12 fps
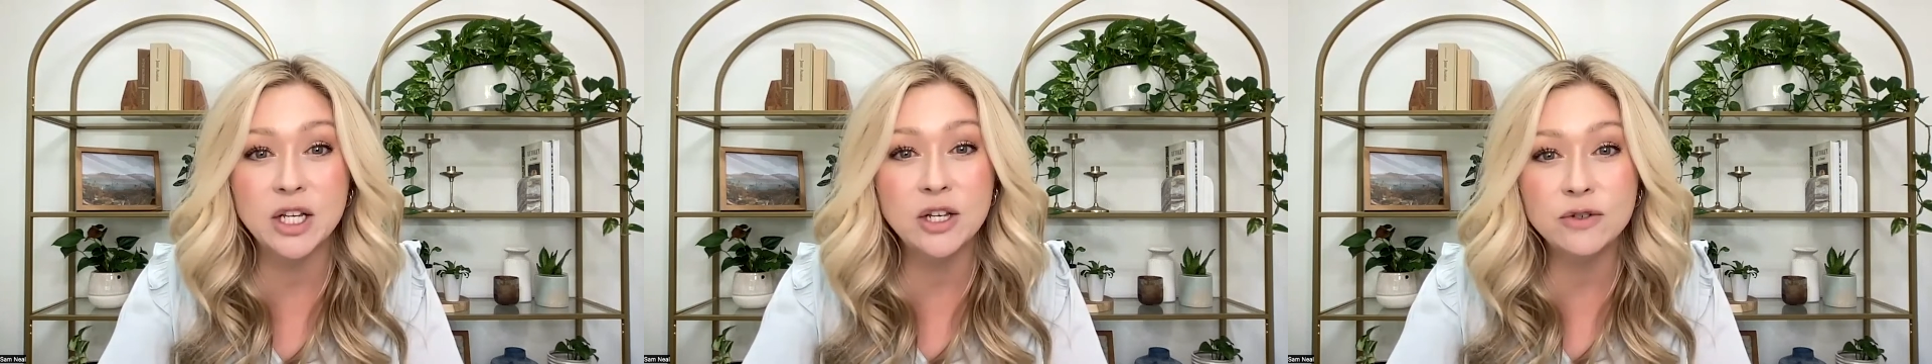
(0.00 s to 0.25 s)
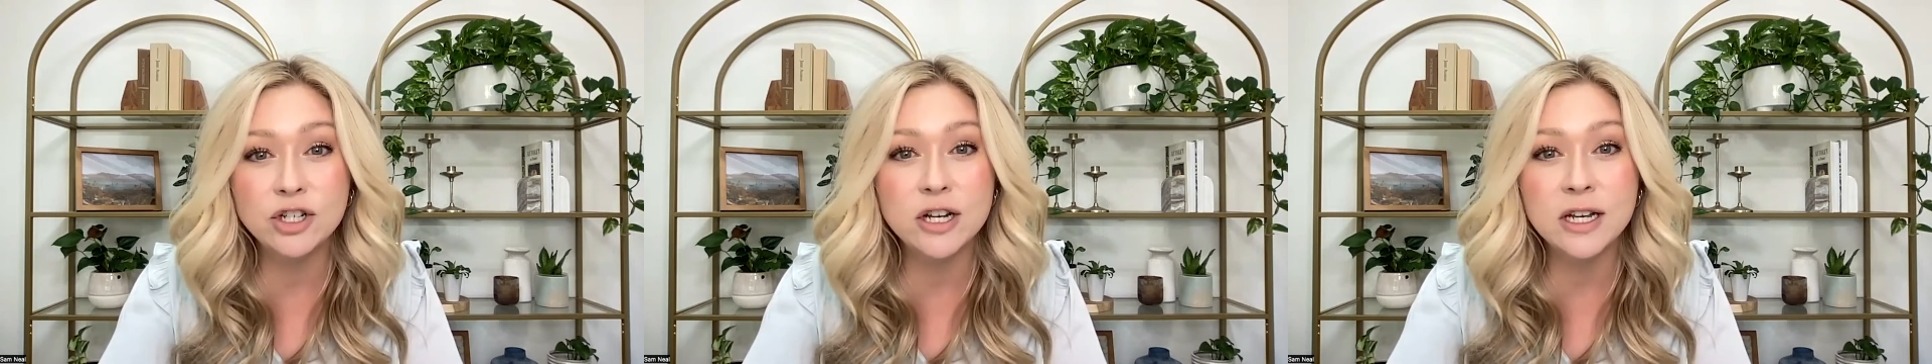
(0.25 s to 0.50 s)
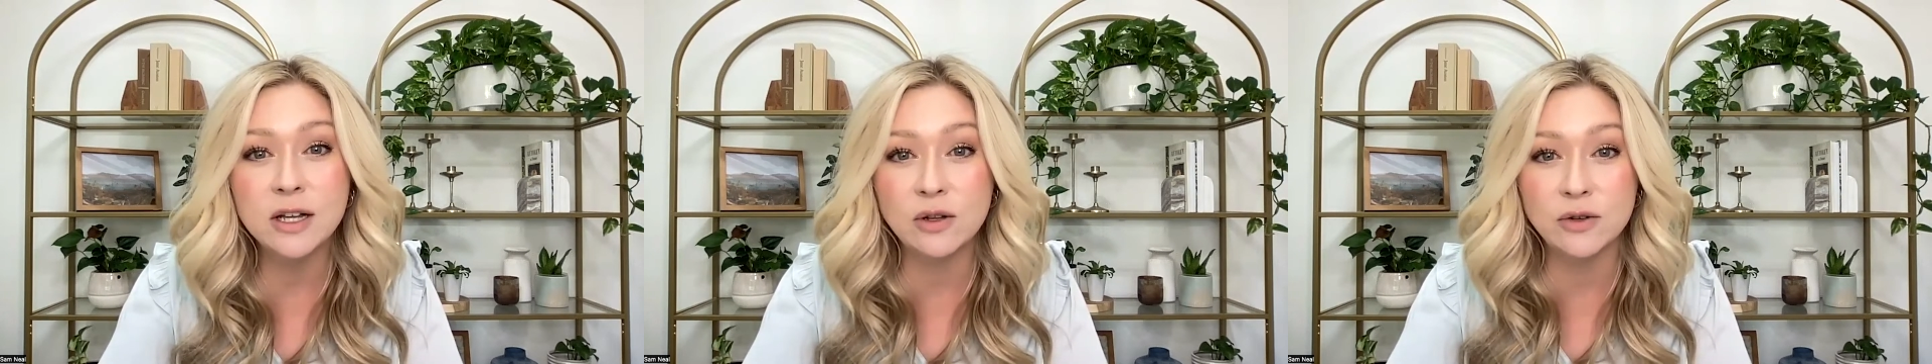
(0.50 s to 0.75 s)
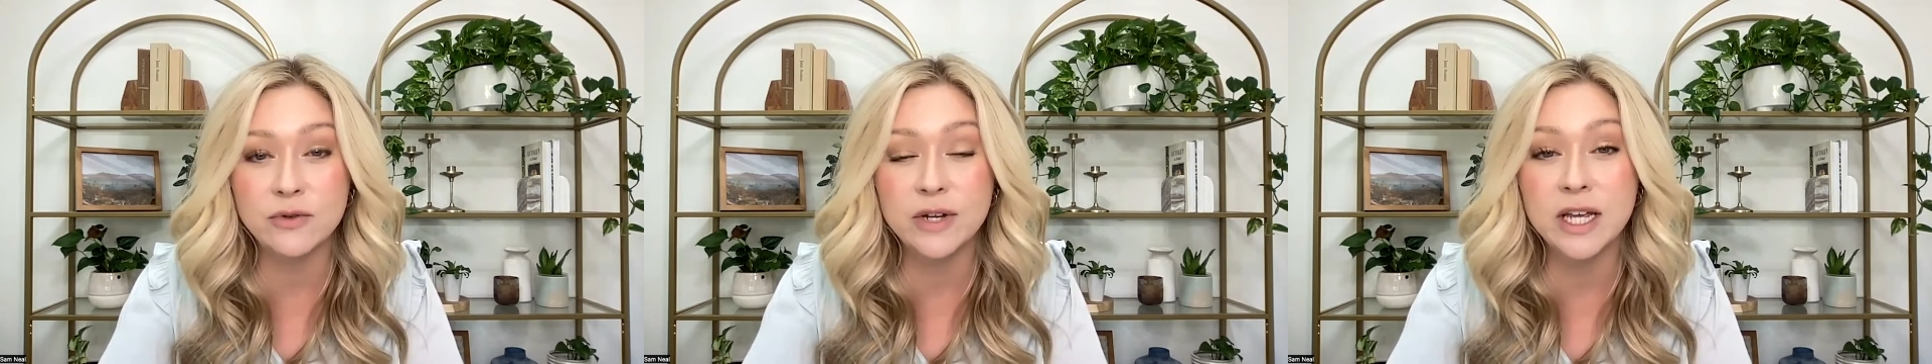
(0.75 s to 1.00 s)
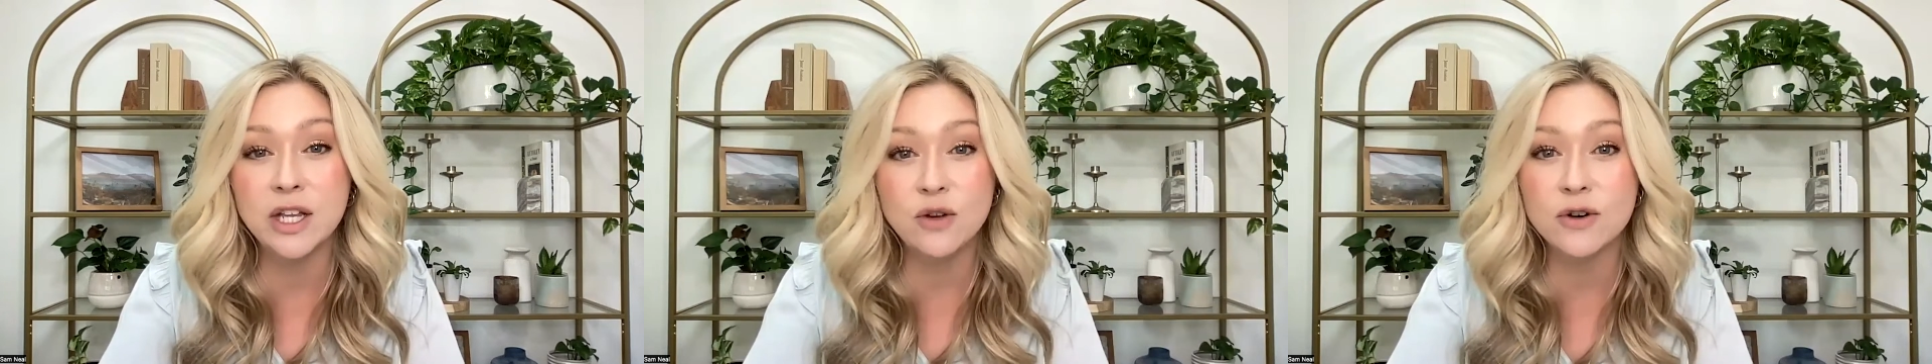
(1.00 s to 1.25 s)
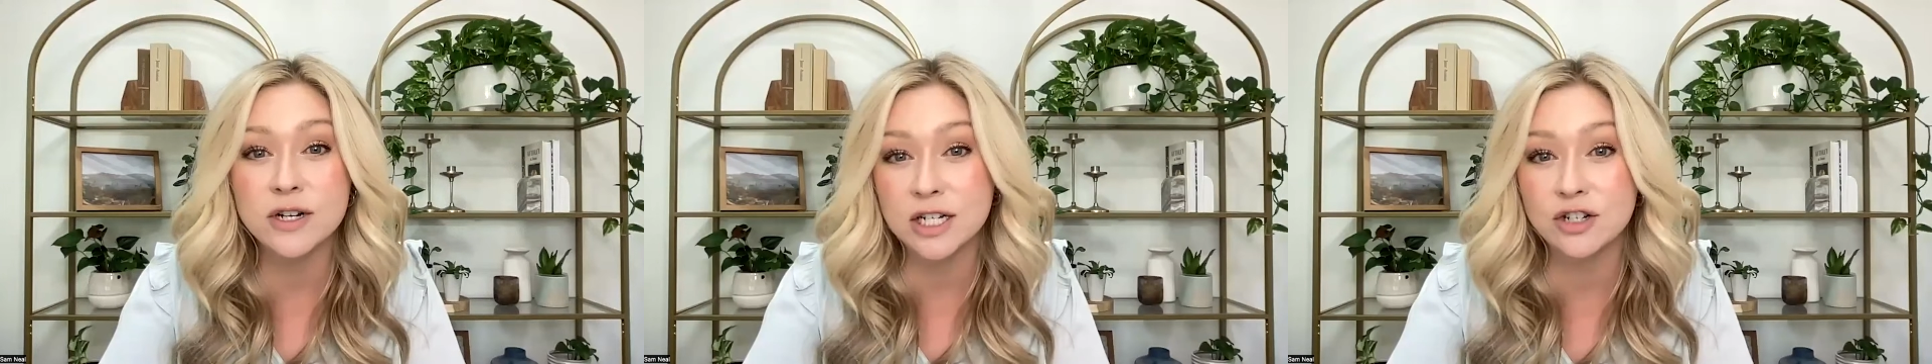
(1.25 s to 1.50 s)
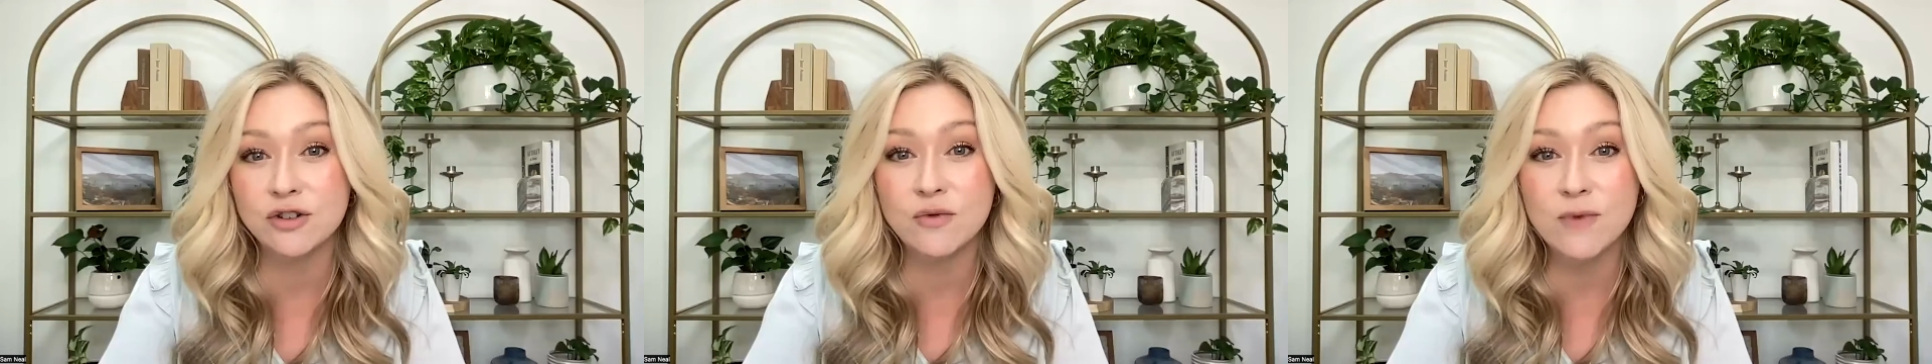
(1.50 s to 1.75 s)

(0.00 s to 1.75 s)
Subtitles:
you should include in your digital